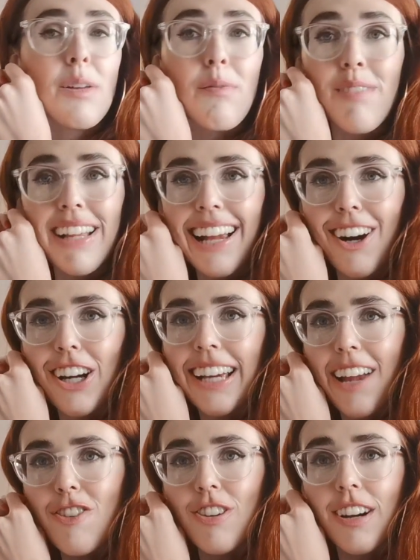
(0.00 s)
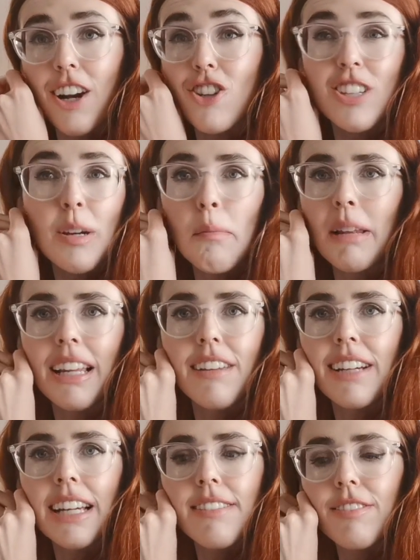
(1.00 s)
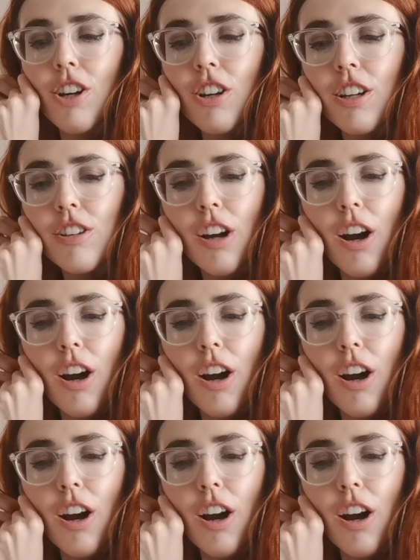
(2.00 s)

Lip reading: the minute I get drunk, I just completely forget to vlog.